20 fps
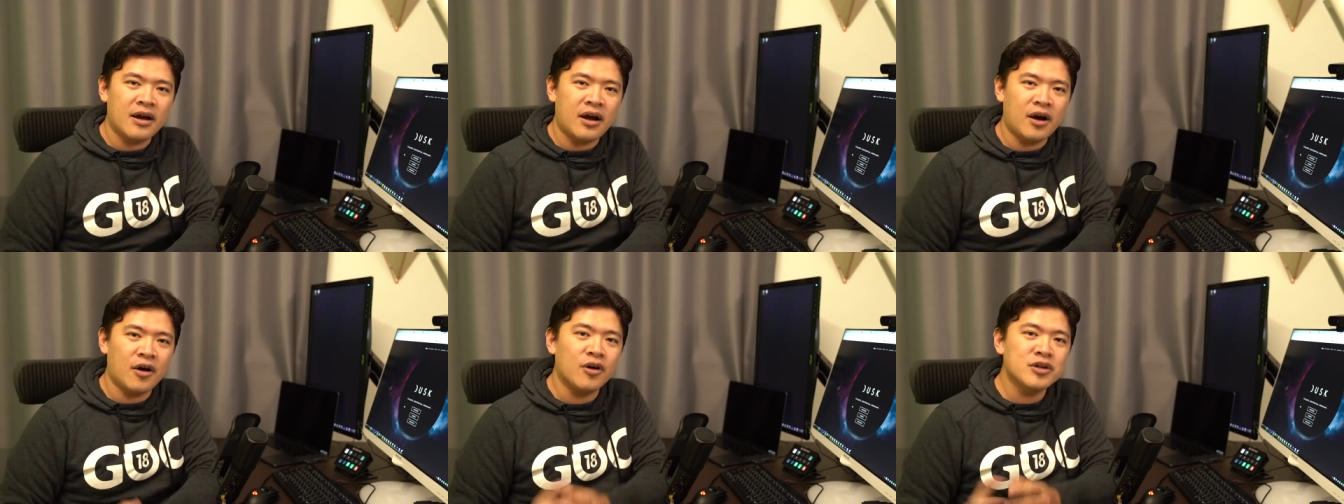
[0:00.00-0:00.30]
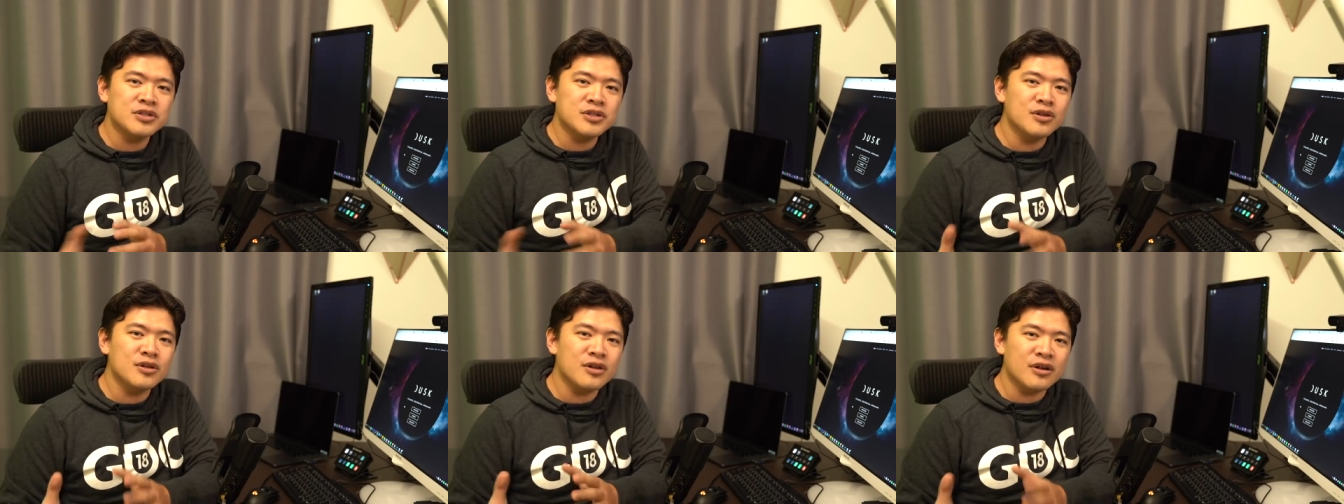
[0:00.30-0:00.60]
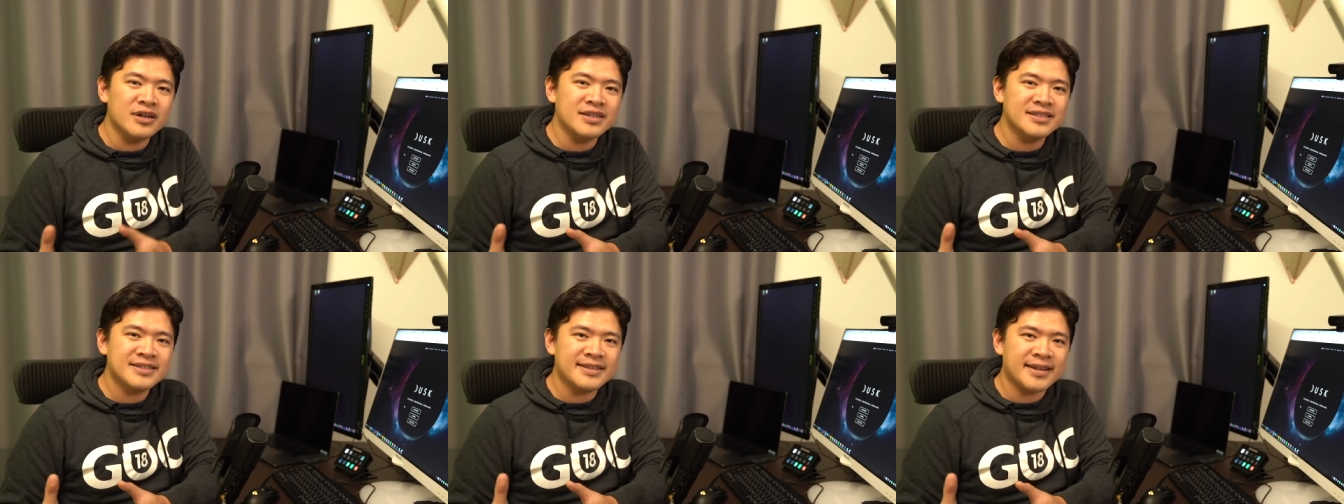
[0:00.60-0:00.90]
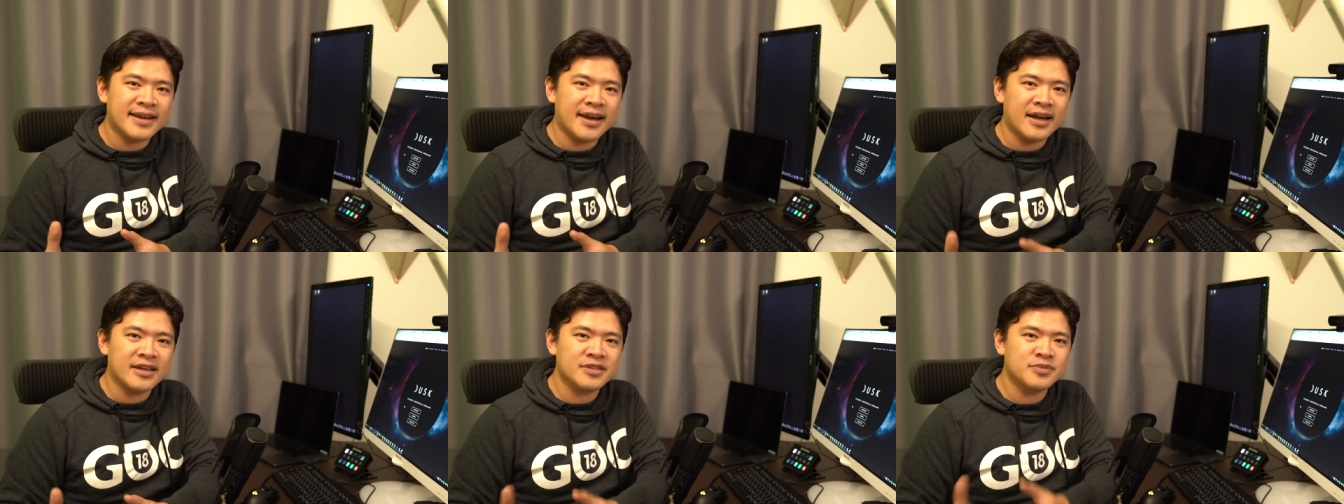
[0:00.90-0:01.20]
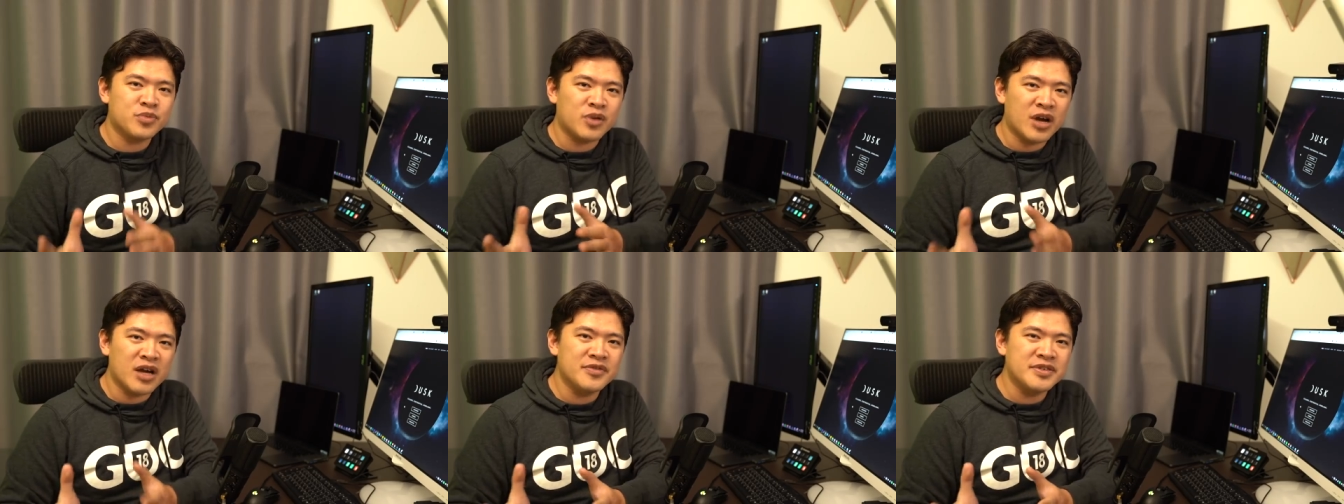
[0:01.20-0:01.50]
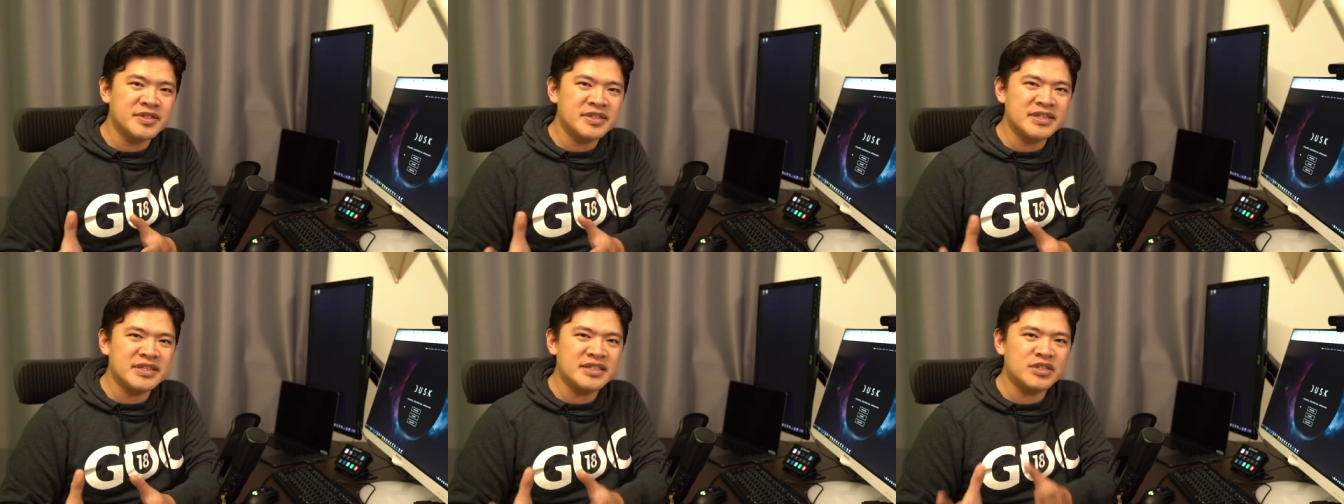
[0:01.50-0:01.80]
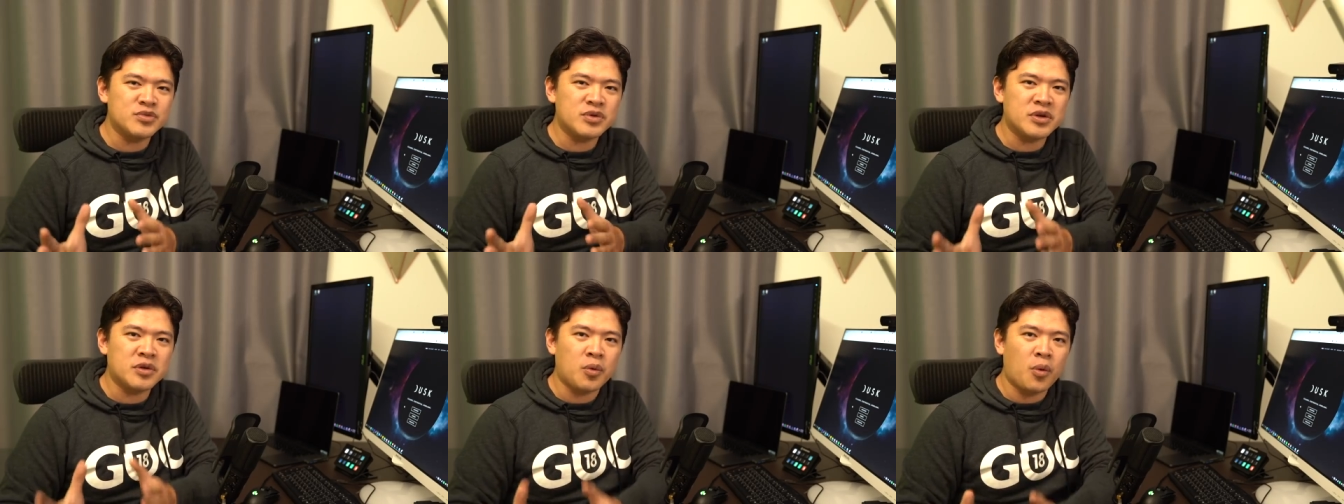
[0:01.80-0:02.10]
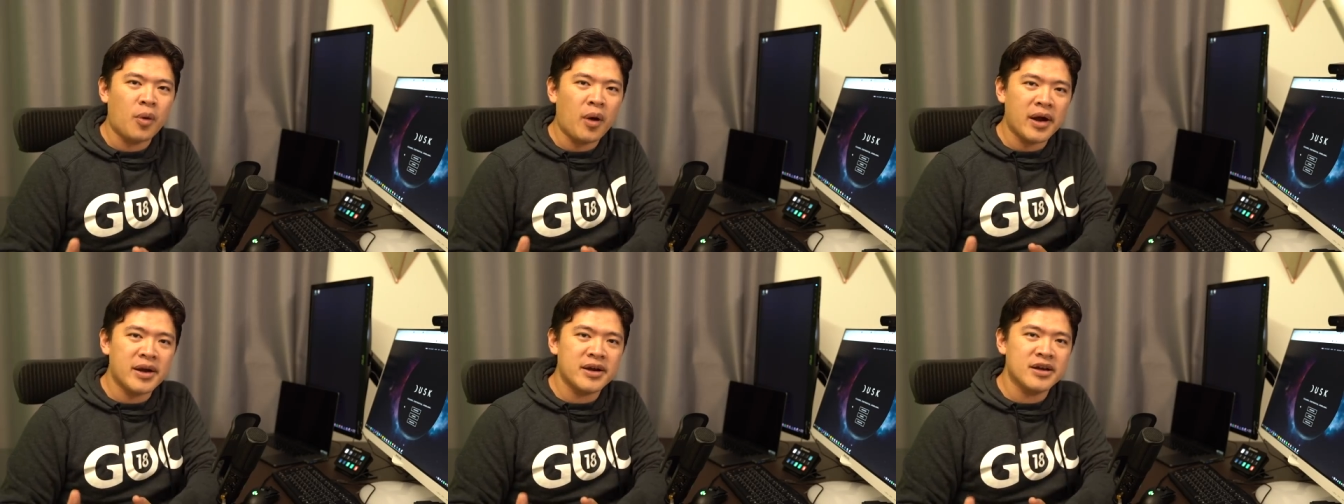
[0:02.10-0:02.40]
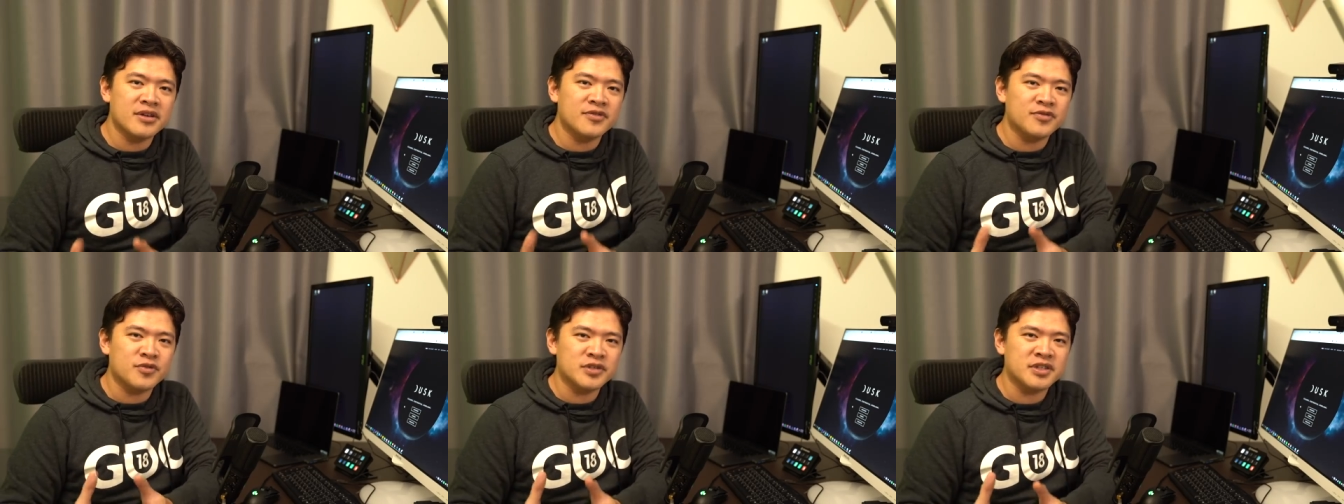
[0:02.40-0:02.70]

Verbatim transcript: I also learned that privacy is required